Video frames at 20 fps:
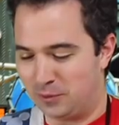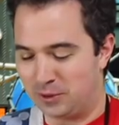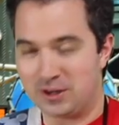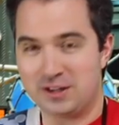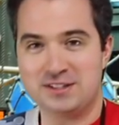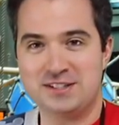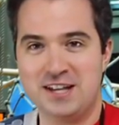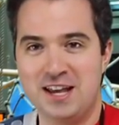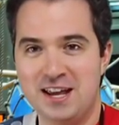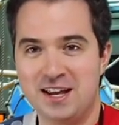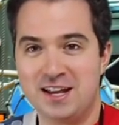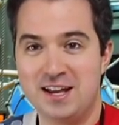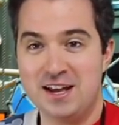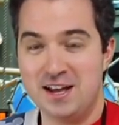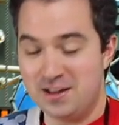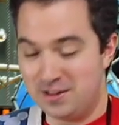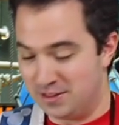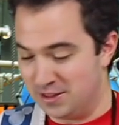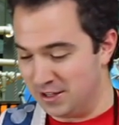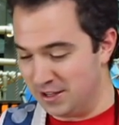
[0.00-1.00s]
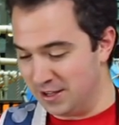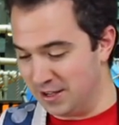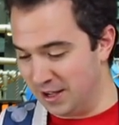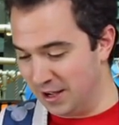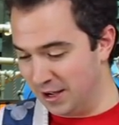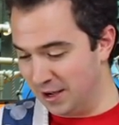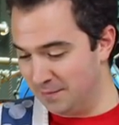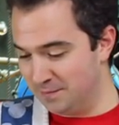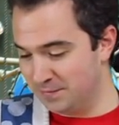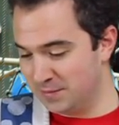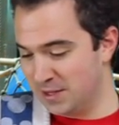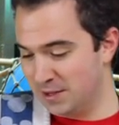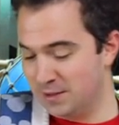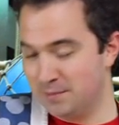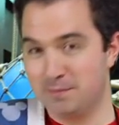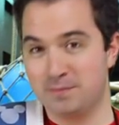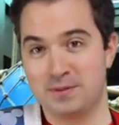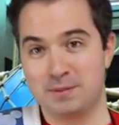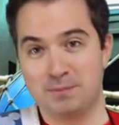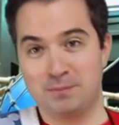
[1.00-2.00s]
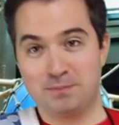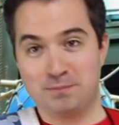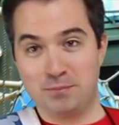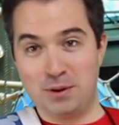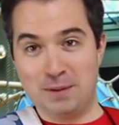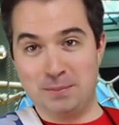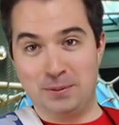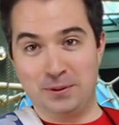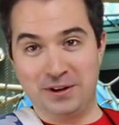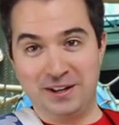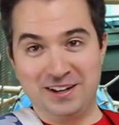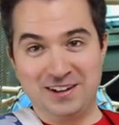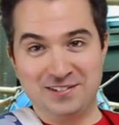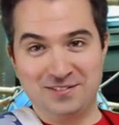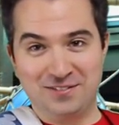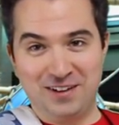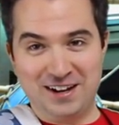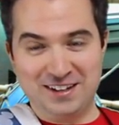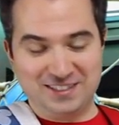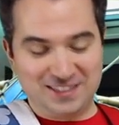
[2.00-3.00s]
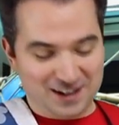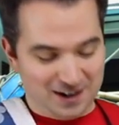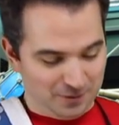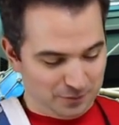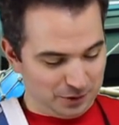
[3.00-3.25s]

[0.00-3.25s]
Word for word: We're gonna take the um, bread pudding right there.